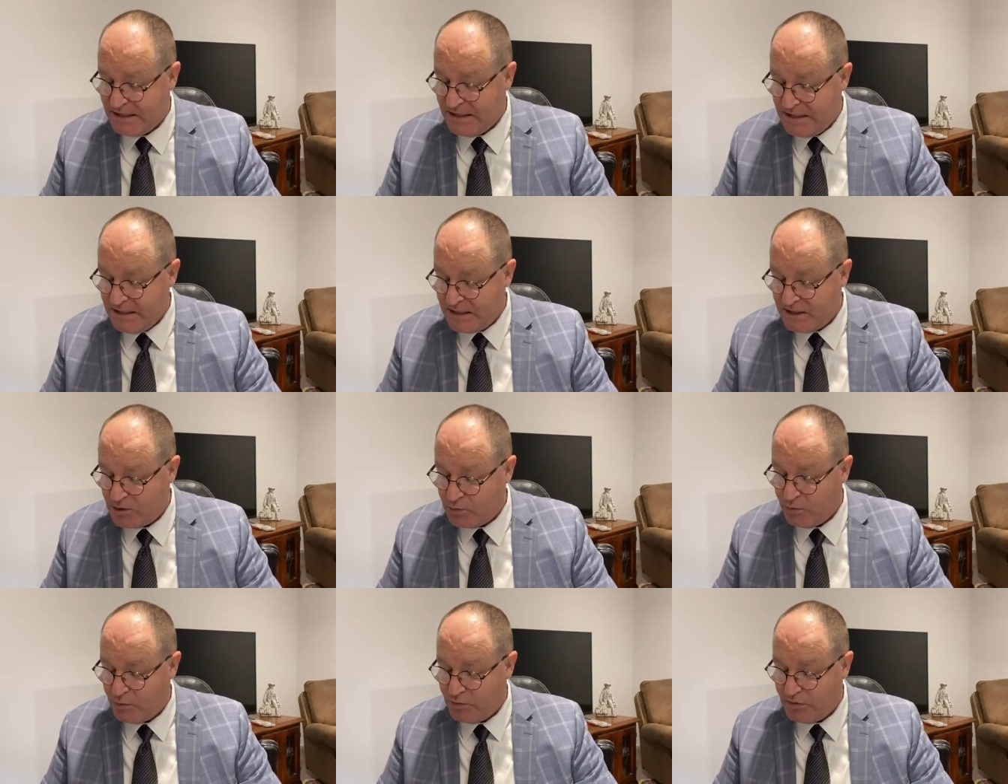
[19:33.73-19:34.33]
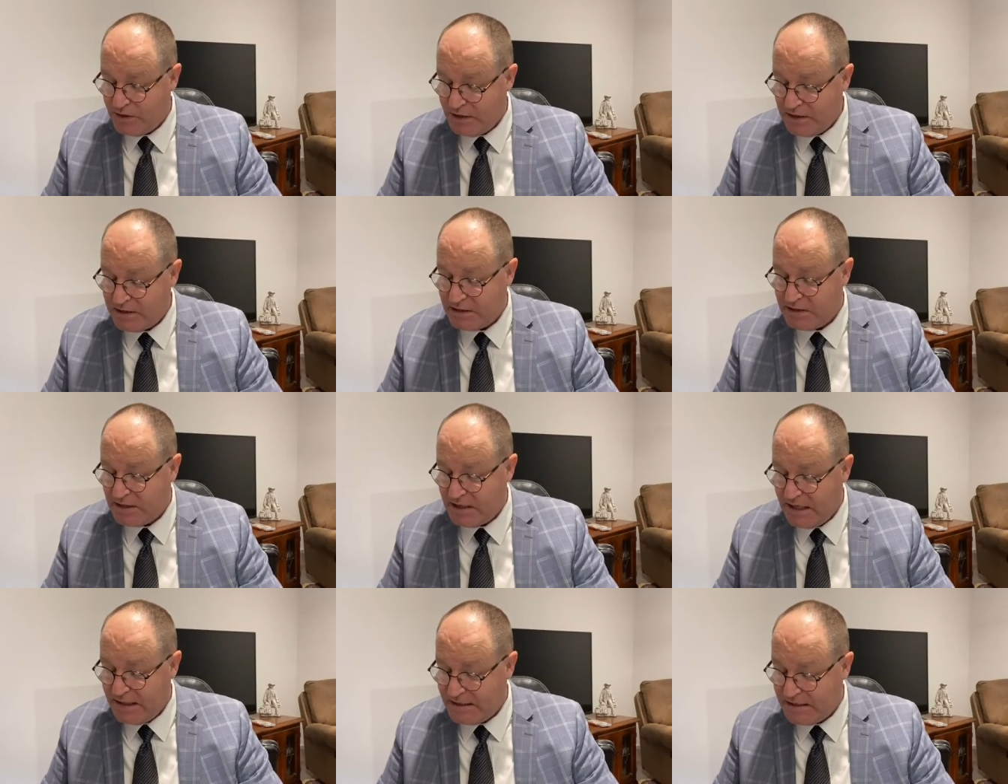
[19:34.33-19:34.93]
And this,
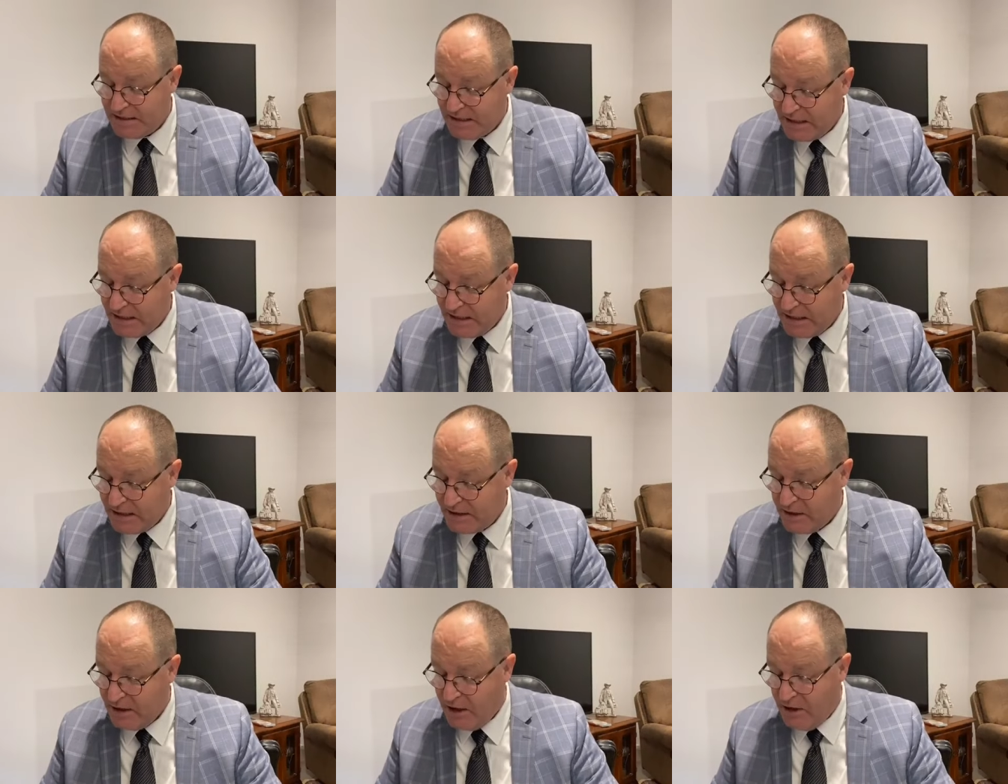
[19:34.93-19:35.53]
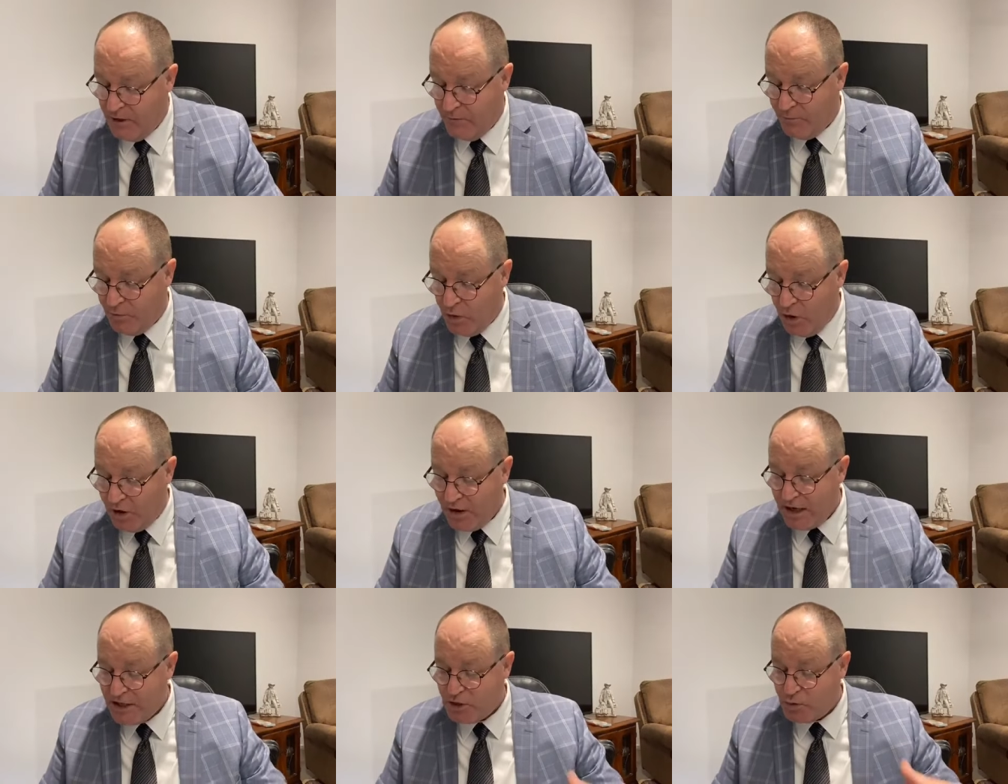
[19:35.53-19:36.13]
this they did,
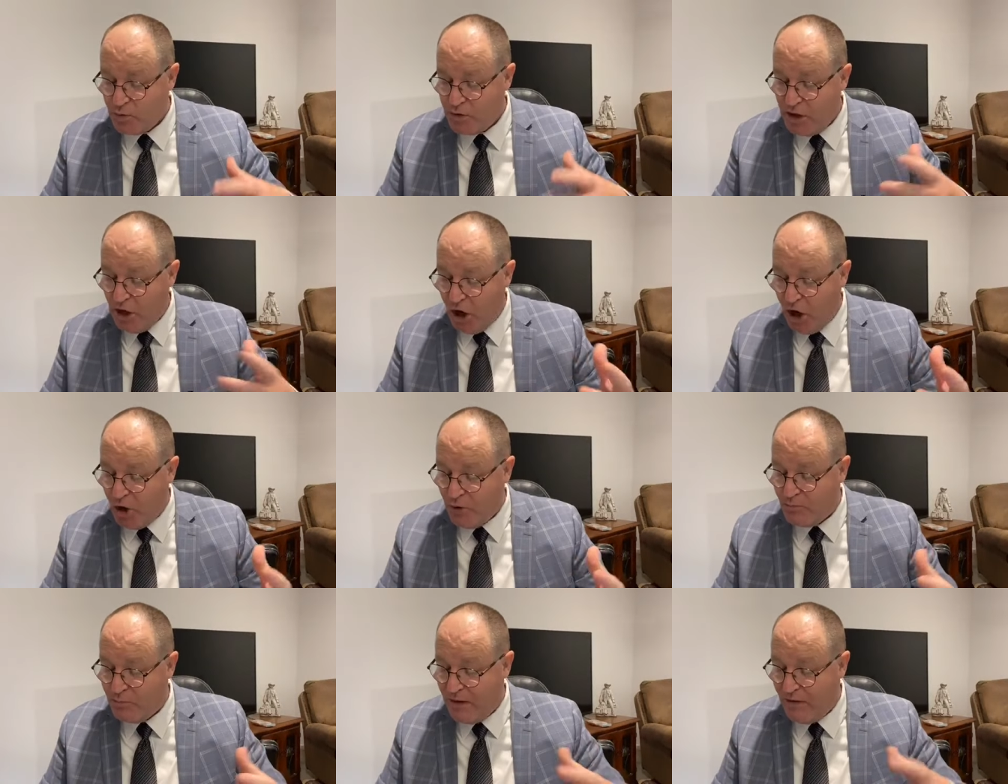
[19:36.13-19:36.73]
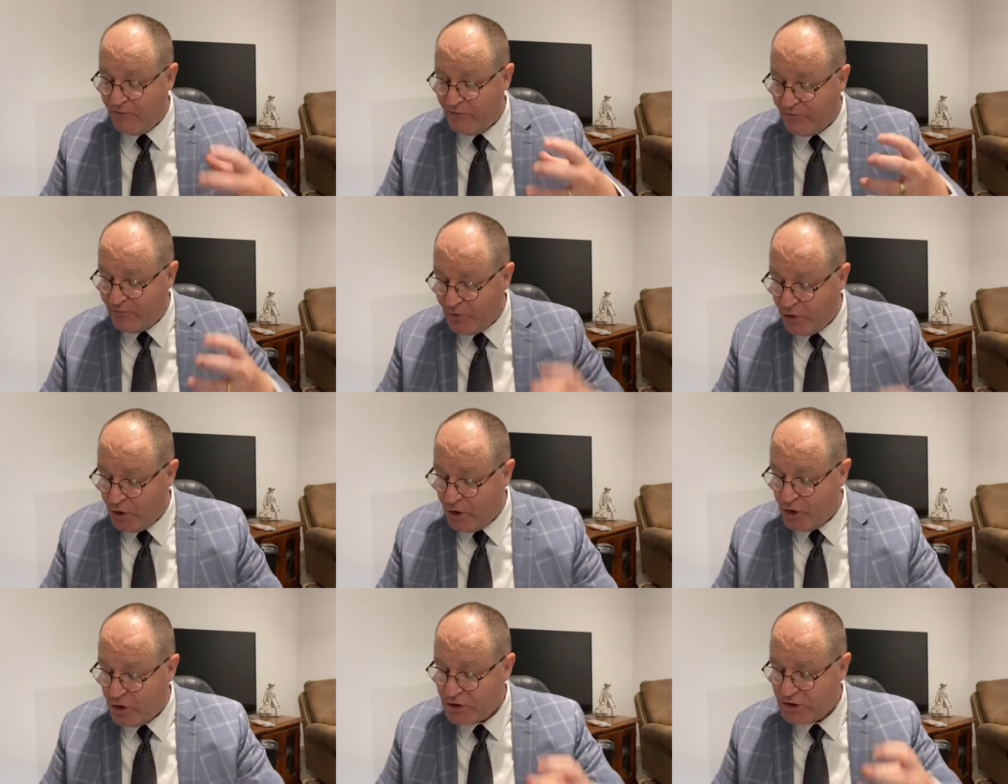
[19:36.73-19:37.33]
not as we hoped, but
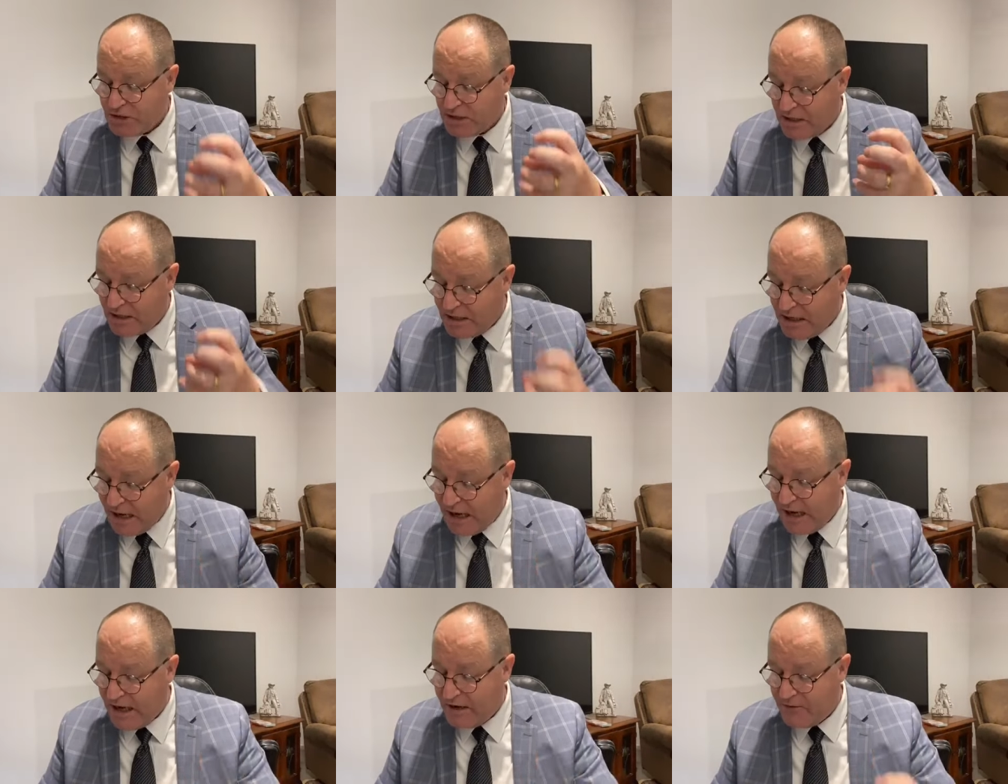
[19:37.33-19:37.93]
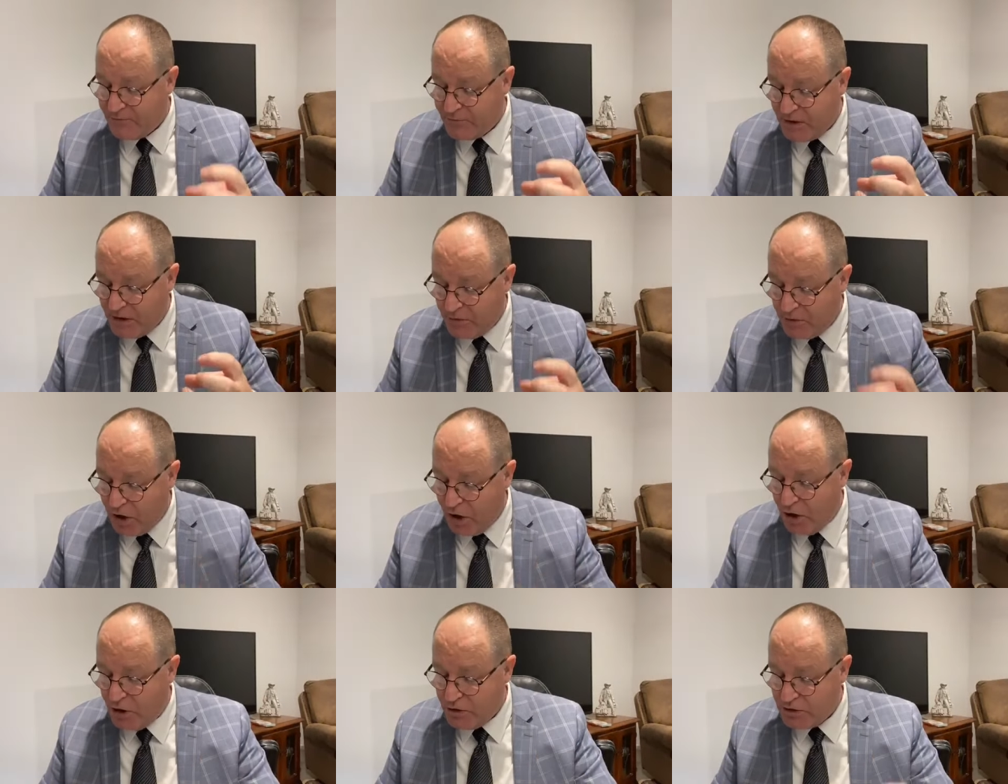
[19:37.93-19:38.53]
first gave
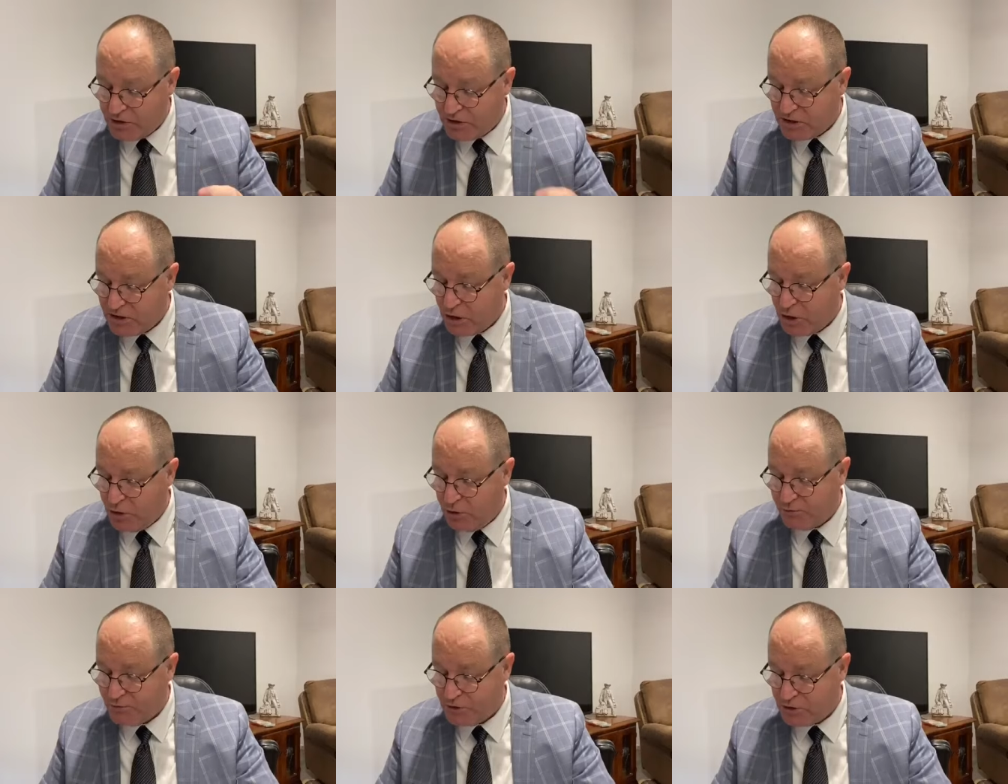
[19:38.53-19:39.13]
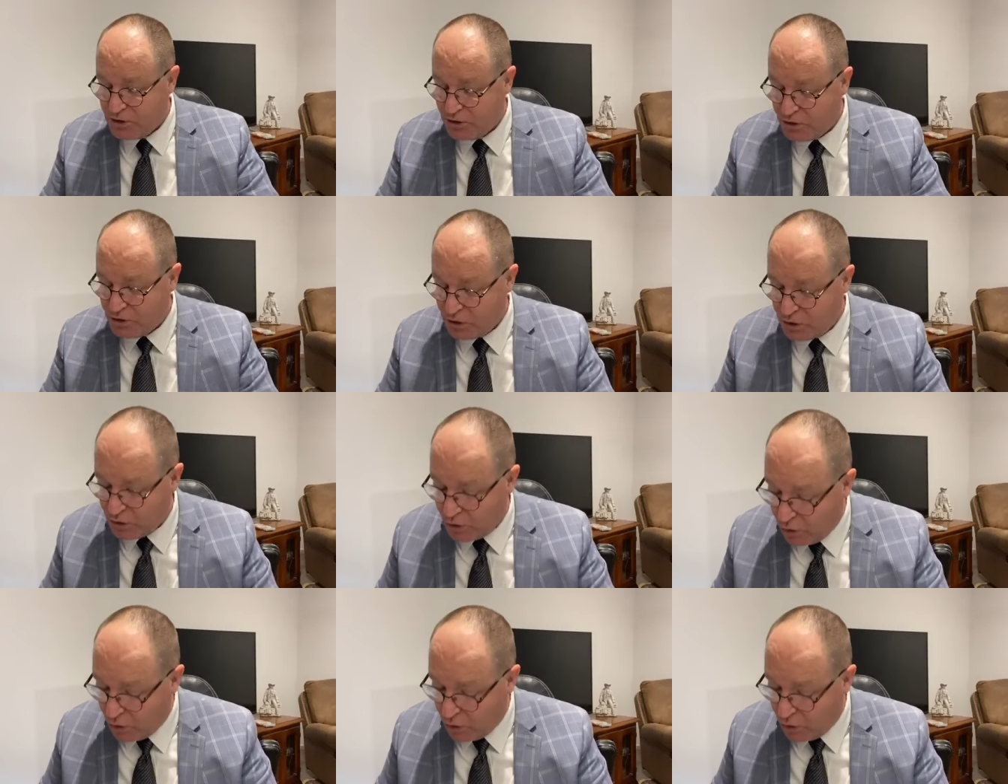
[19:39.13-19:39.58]
their own selves to the